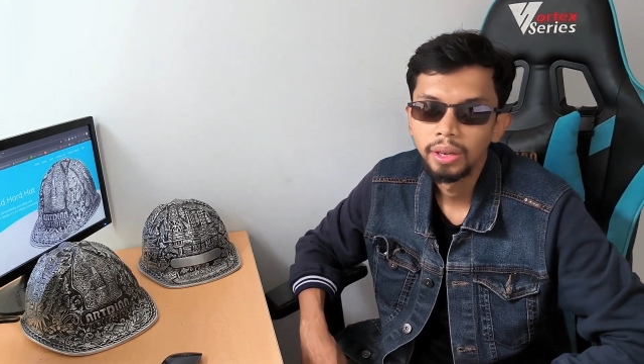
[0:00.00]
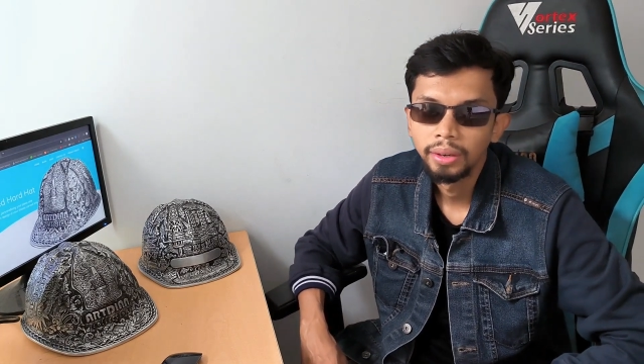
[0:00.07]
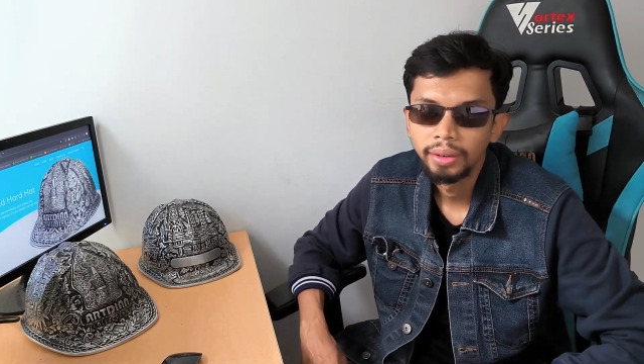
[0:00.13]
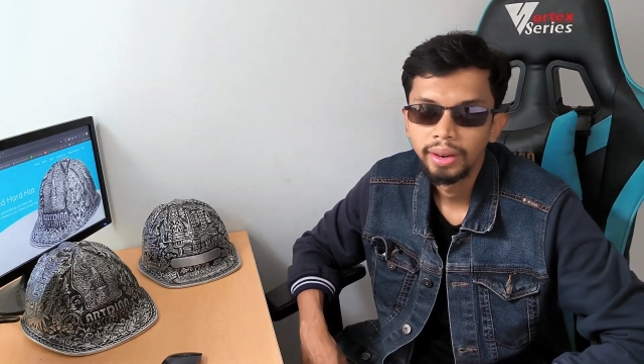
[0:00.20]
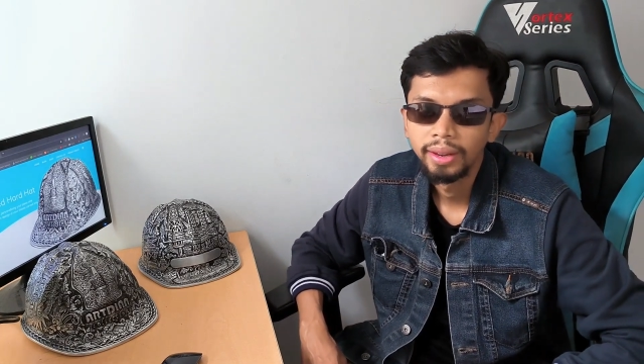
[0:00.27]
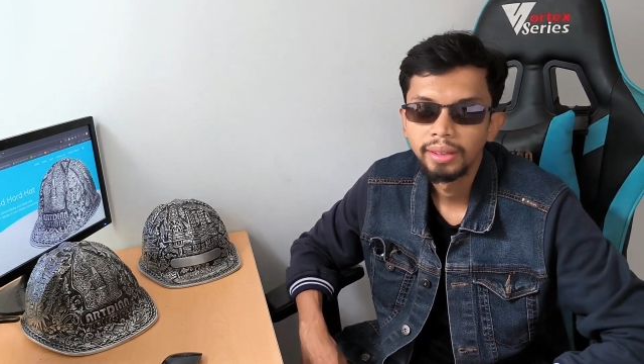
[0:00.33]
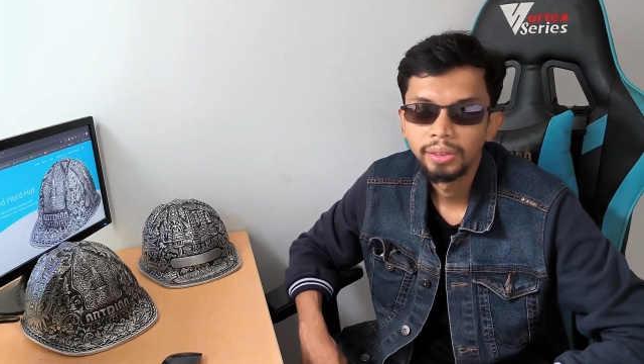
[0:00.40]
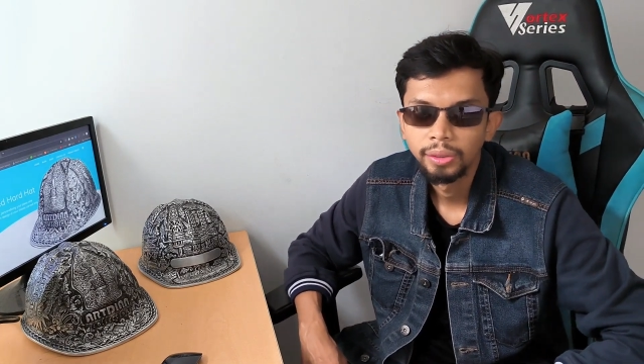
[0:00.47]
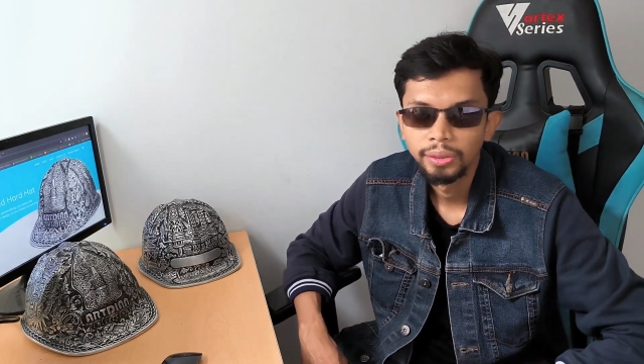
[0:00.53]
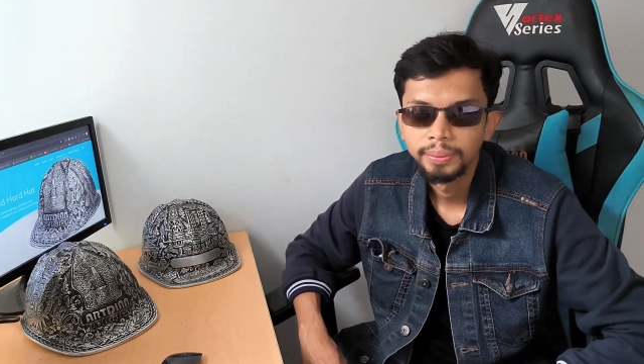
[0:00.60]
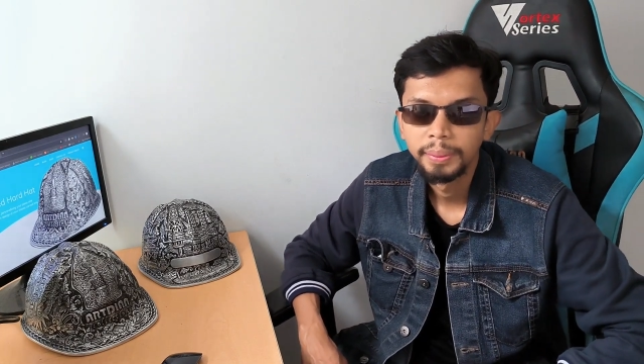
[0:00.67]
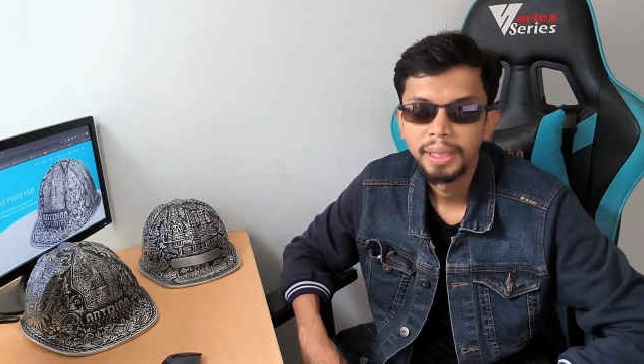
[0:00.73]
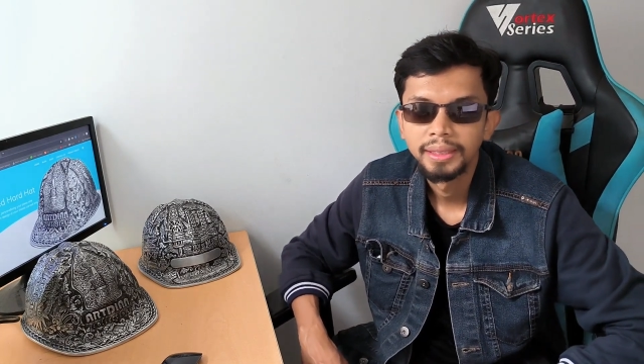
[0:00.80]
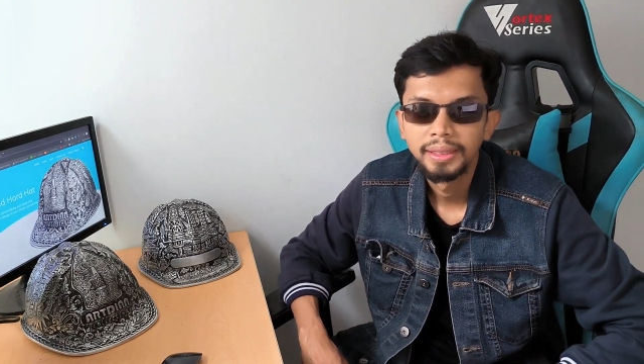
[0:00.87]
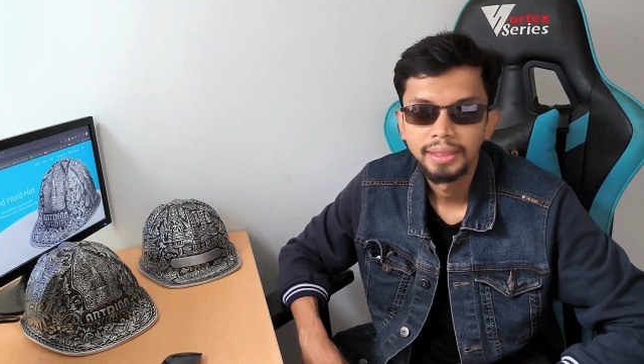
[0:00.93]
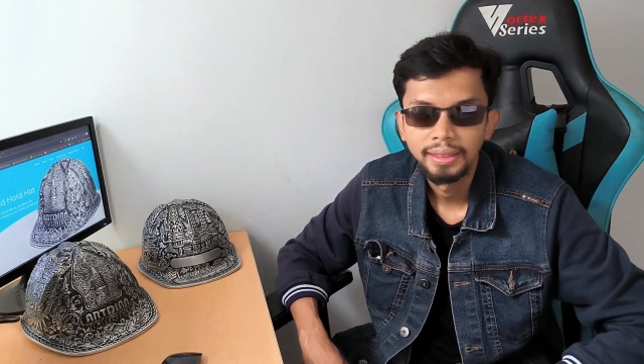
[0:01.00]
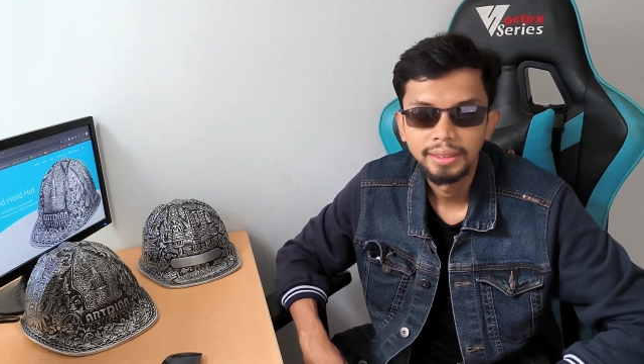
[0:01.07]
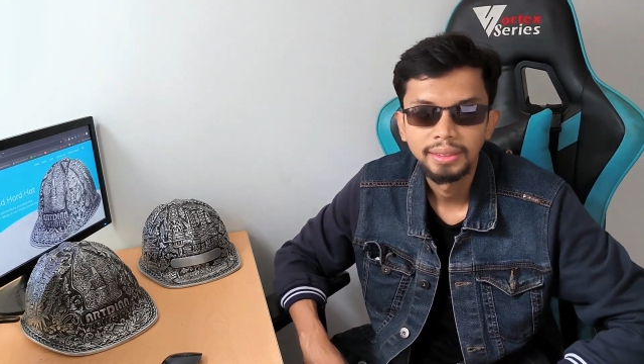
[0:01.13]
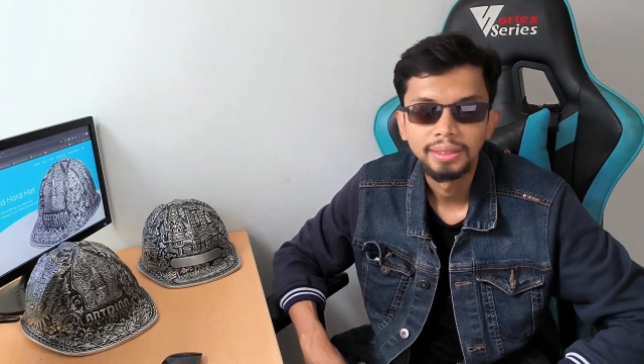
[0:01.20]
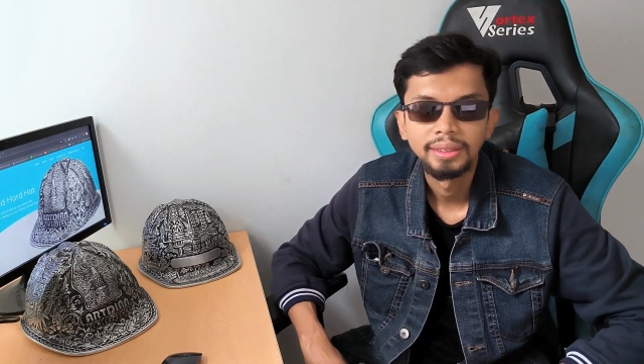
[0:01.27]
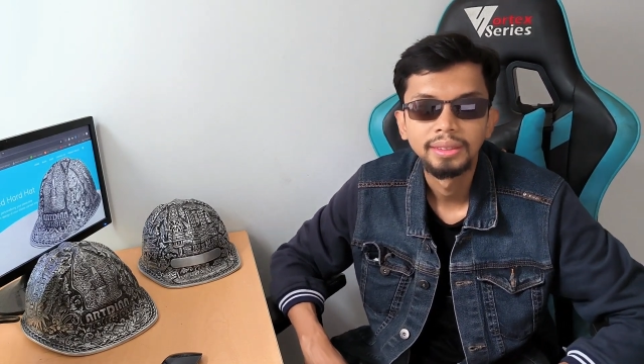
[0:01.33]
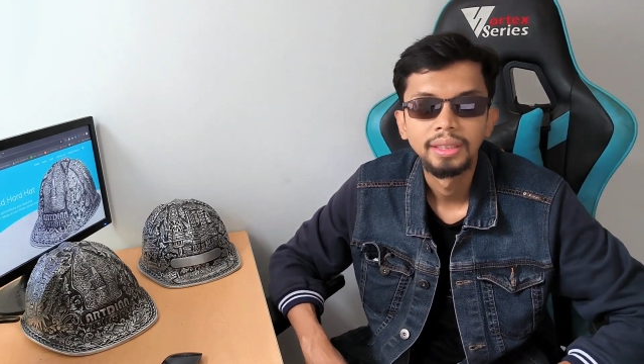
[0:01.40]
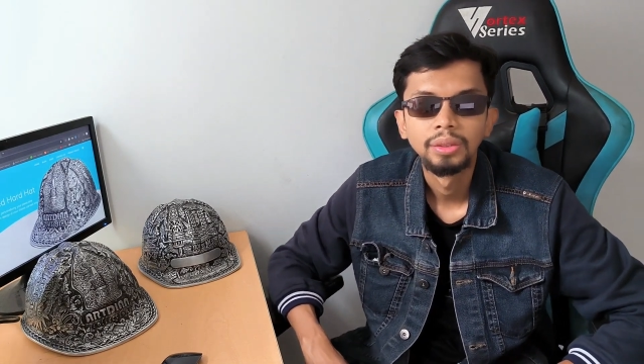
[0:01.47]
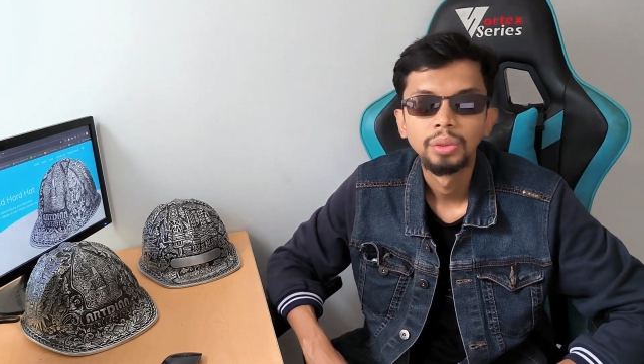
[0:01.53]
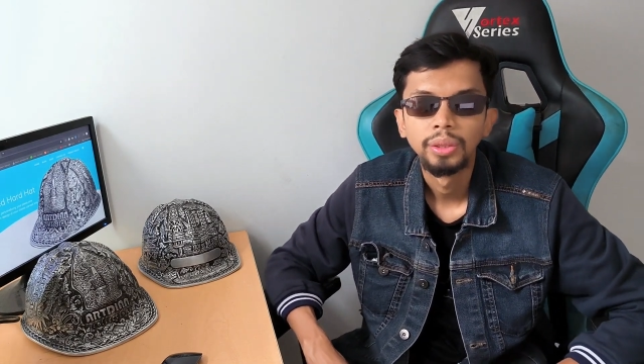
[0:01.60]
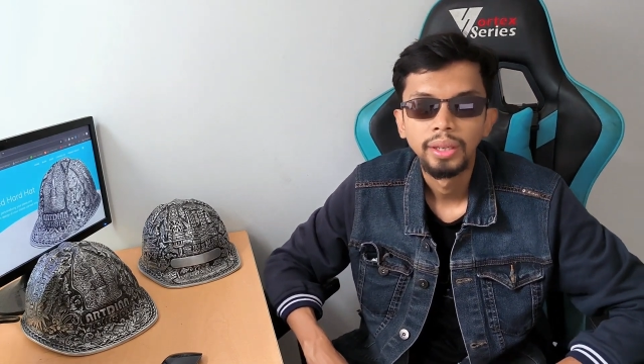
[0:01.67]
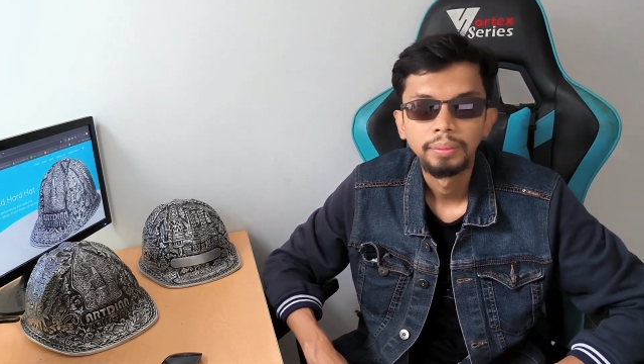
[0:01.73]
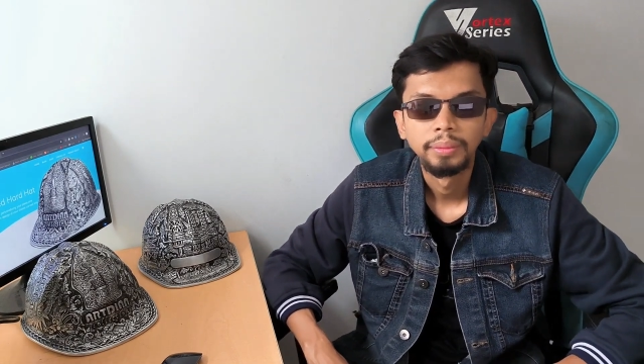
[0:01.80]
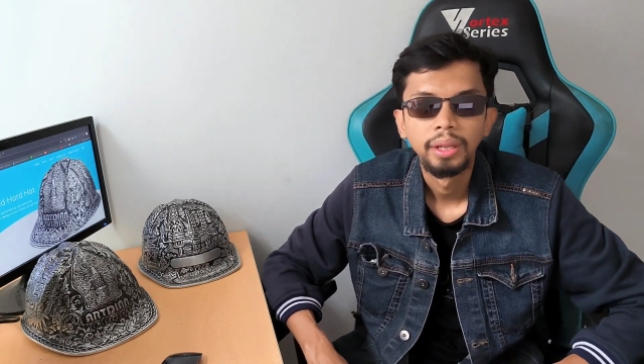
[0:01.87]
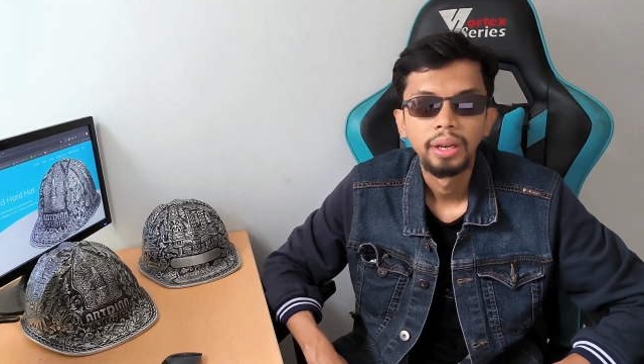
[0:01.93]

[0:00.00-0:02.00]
Durango's maintenance to keep it